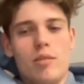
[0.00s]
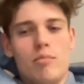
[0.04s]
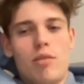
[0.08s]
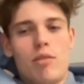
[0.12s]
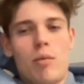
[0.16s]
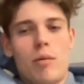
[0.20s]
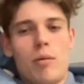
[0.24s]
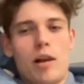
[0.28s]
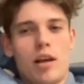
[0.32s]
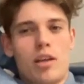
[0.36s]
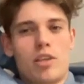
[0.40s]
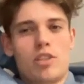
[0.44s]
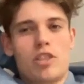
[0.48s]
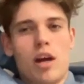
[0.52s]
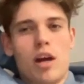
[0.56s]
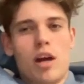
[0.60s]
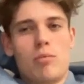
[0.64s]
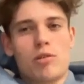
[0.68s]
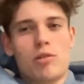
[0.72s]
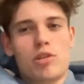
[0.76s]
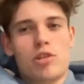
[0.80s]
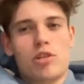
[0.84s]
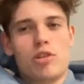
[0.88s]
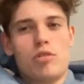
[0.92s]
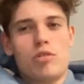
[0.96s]
probably like a
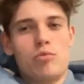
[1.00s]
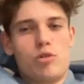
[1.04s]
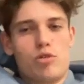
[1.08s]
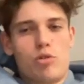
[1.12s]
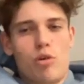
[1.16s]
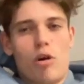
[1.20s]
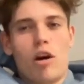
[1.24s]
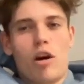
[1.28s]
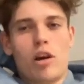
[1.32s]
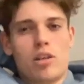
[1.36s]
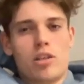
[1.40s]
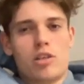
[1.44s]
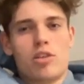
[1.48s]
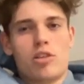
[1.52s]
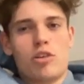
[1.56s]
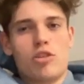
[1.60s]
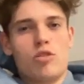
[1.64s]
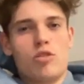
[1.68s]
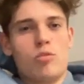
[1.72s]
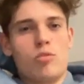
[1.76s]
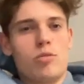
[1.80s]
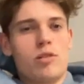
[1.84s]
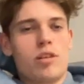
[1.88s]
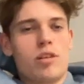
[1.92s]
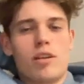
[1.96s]
double scoop, dry
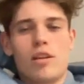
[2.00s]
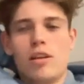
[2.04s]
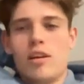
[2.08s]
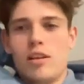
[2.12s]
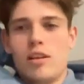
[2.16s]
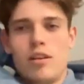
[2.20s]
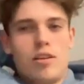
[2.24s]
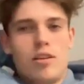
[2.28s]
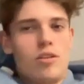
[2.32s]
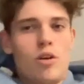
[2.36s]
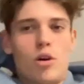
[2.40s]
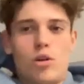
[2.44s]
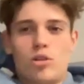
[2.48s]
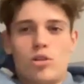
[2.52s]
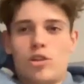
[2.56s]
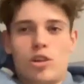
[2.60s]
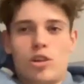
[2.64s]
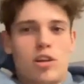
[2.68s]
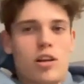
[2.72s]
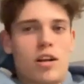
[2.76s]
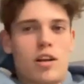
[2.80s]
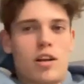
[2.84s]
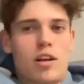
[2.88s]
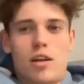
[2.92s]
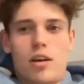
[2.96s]
scoops. Not a
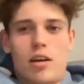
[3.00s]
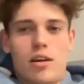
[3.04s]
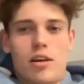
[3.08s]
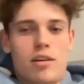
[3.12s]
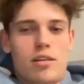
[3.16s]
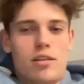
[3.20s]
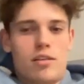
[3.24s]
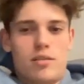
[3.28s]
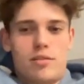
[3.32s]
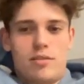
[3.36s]
good idea.